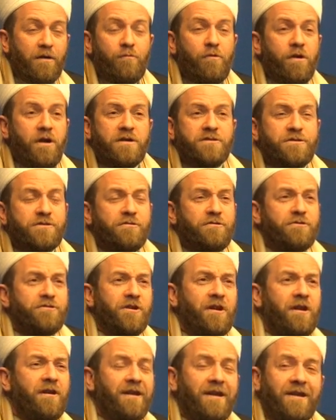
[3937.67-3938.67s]
Where is your
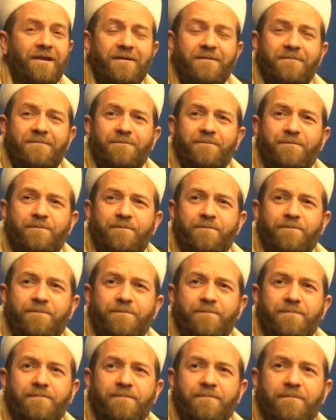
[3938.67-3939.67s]
journey?
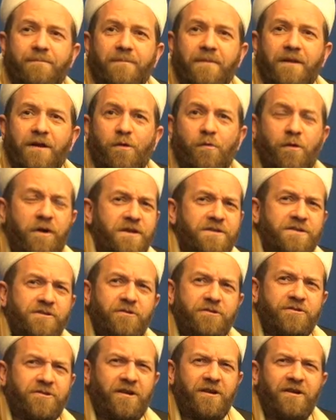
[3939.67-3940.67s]
What
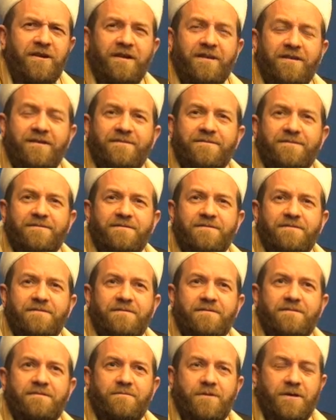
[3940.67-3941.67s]

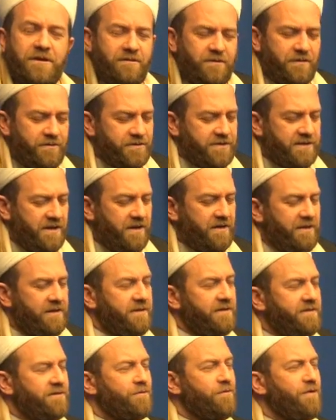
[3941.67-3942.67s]
do you see
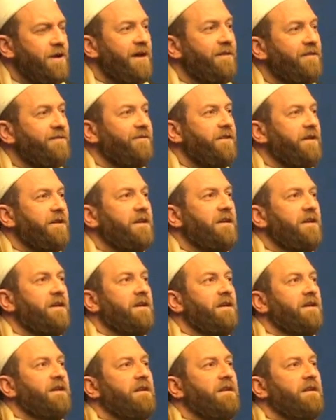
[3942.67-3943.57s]
the surah fi